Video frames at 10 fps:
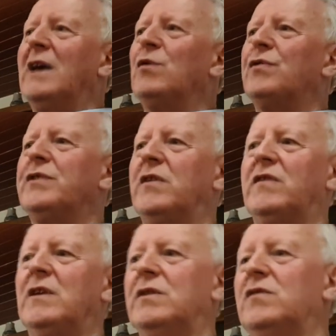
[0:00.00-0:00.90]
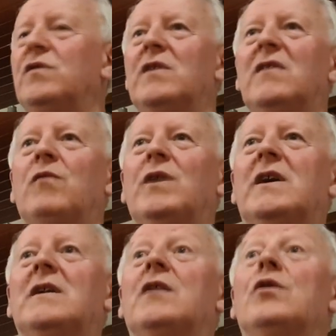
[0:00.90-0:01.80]
go to the distillery 2 days a week
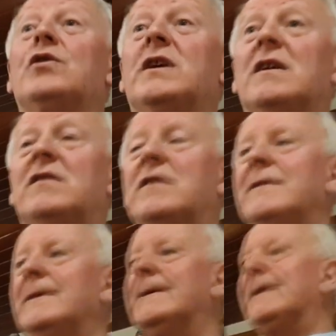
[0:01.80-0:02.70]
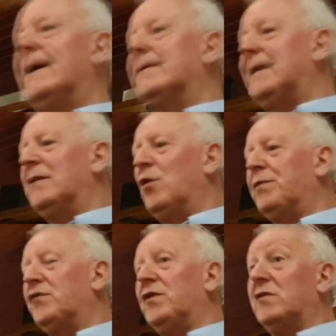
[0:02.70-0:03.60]
and I'll take the
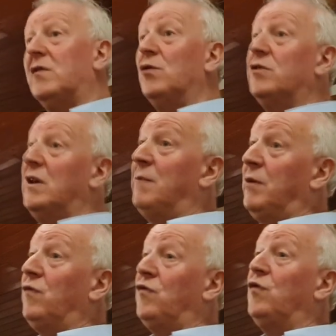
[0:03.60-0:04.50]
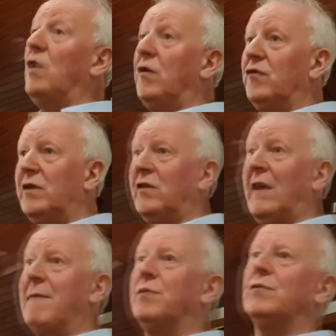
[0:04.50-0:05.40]
opportunity to look at about 200
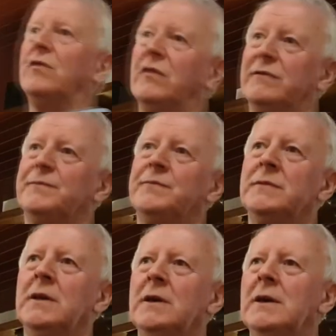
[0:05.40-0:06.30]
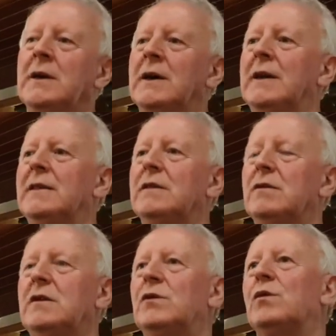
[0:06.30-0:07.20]
samples.
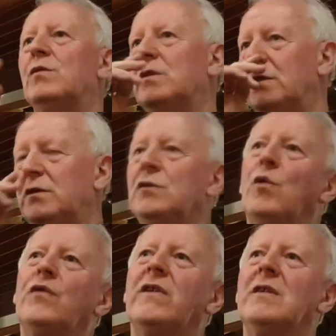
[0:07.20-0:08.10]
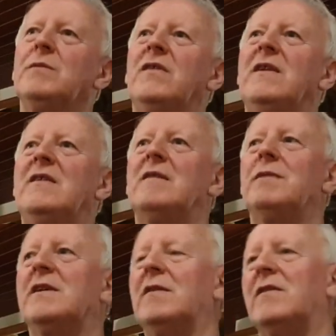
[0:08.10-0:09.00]
And, nosing them is easy
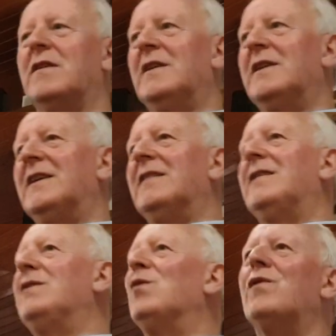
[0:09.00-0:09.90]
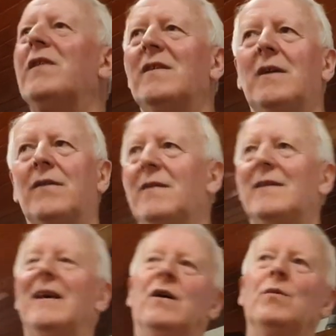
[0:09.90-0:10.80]
because the nosing doesn't
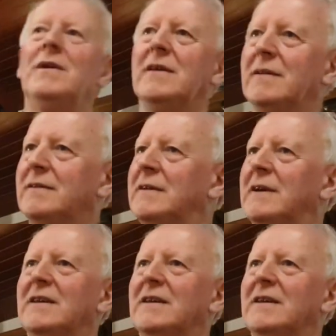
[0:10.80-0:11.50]
tell me that